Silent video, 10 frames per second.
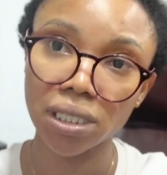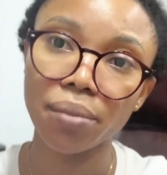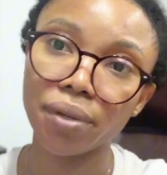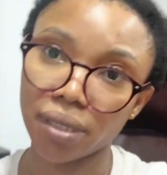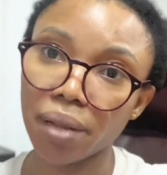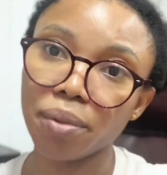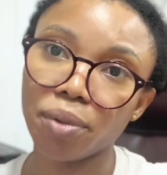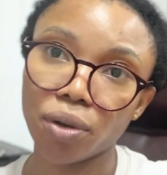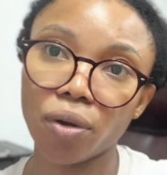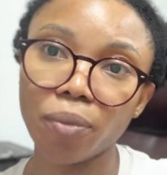Let me
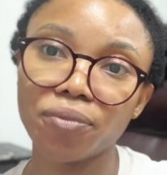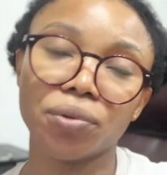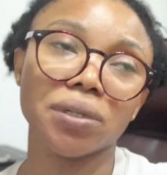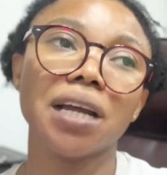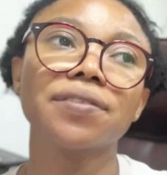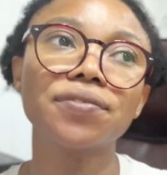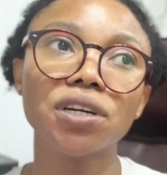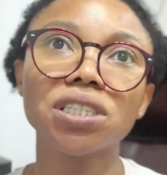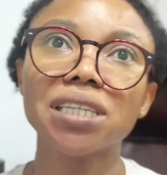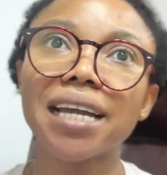be upfront. At
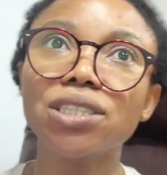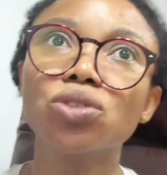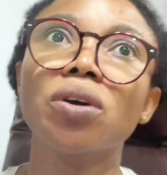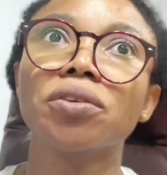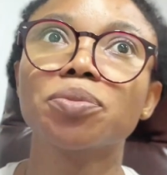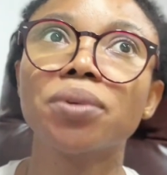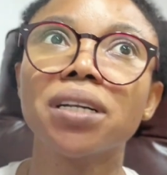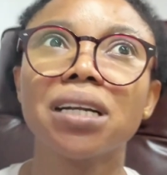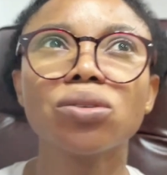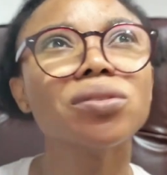first, I didn't know I was
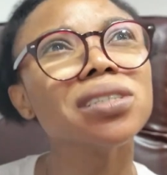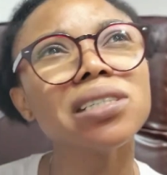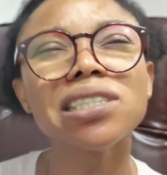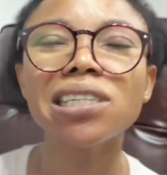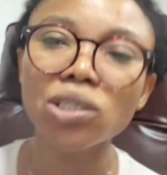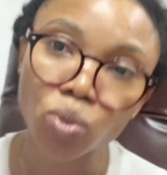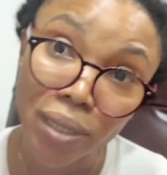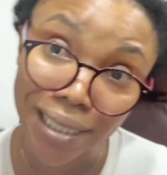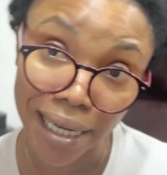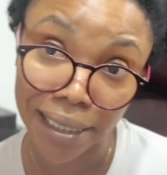pregnant until 6
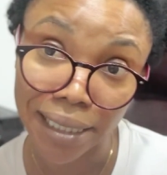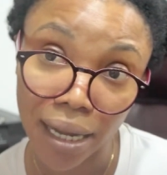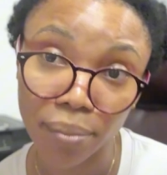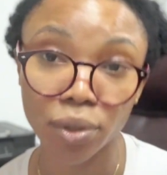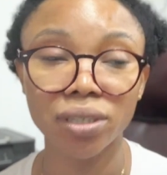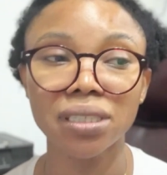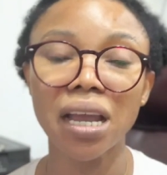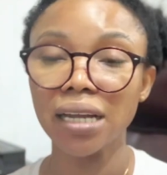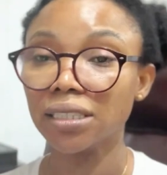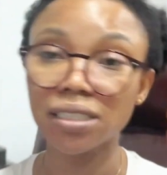weeks later, because
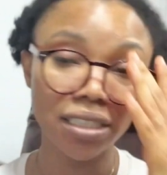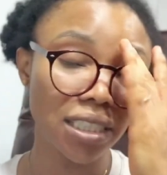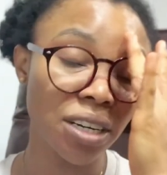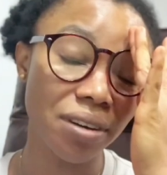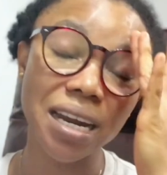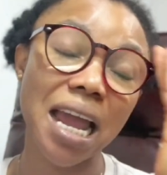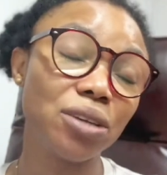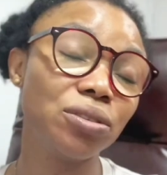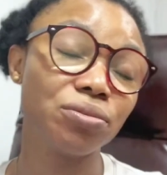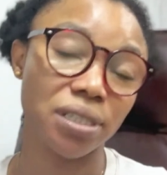generally I
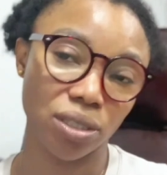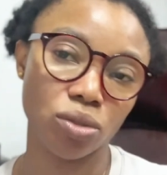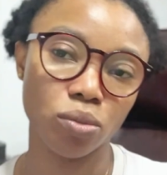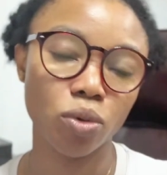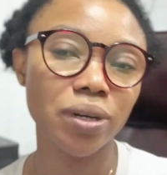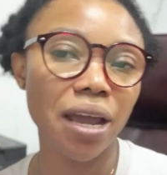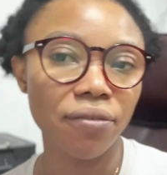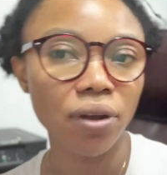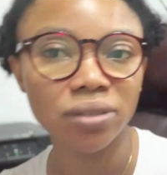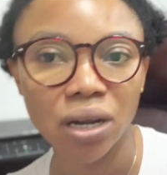use retinol. But when I
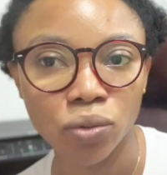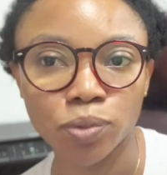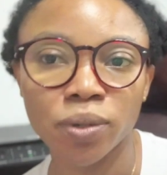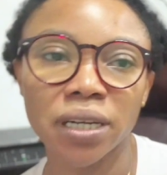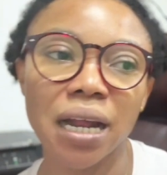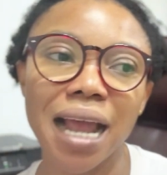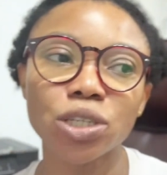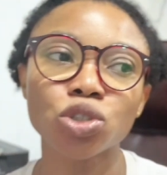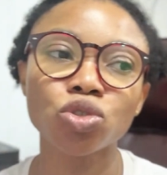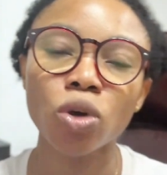found out I was pregnant, I
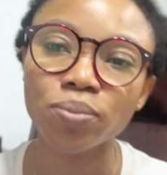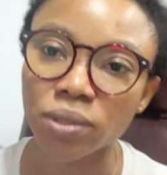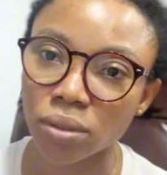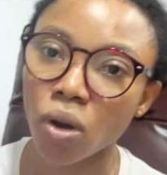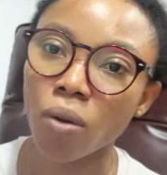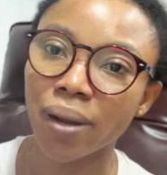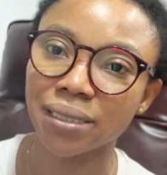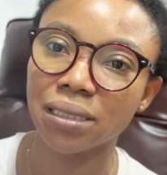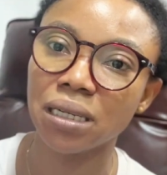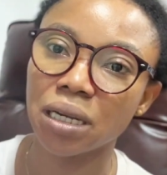stopped all my
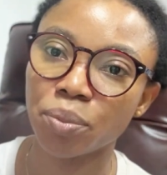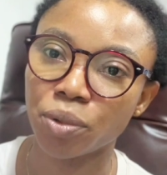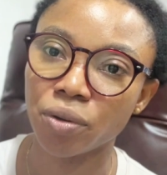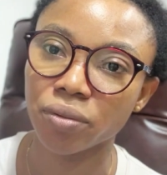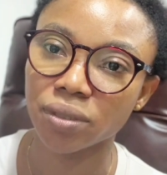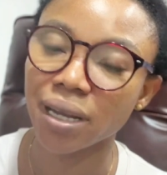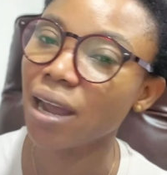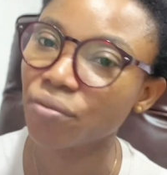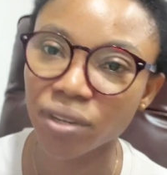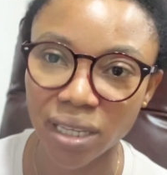skincare products.
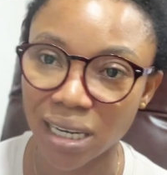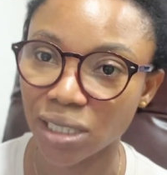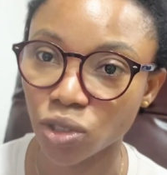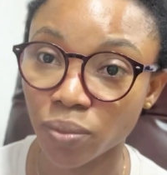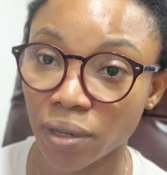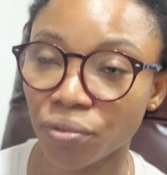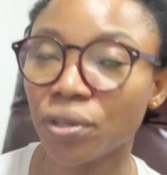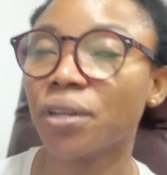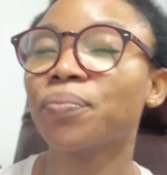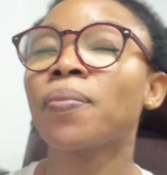Everything, I stopped everything.